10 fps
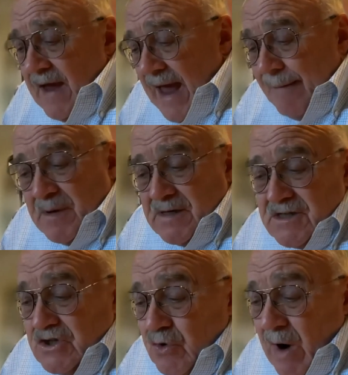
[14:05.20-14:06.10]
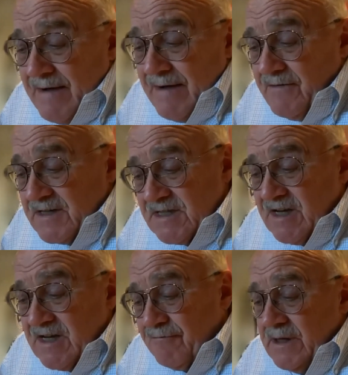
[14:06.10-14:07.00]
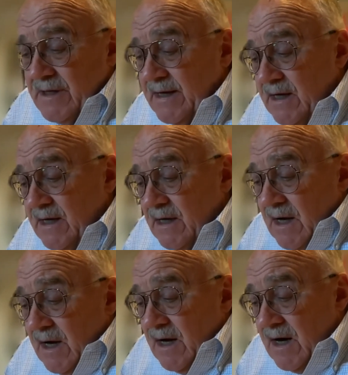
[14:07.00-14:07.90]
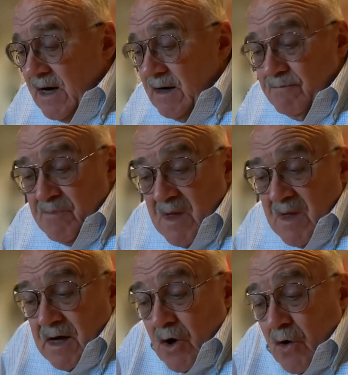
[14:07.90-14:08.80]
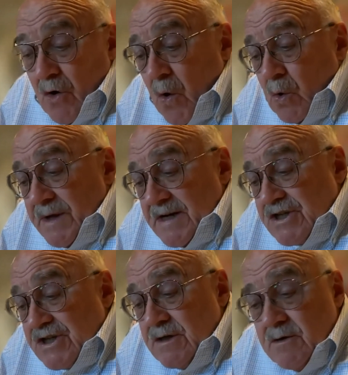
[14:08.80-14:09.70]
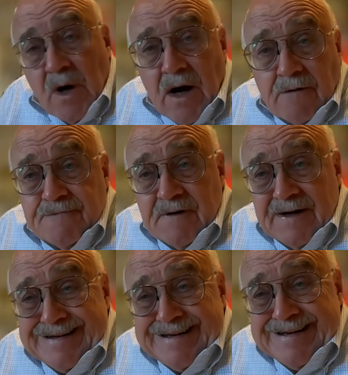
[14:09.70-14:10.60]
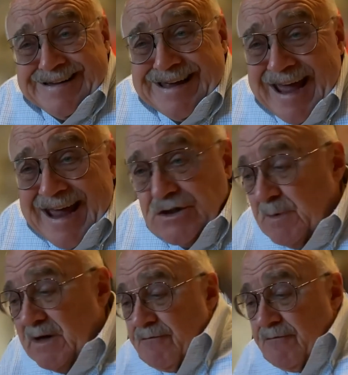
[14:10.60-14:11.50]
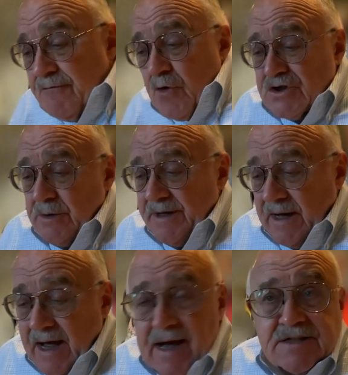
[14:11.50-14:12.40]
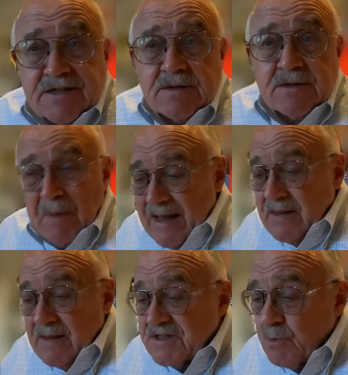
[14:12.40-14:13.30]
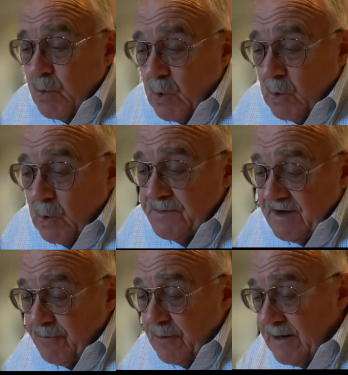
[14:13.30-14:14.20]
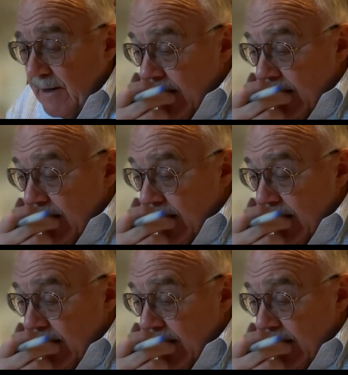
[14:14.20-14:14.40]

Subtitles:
happened to drive us differently. You know, the whole issue of engagement virtually has made this world different.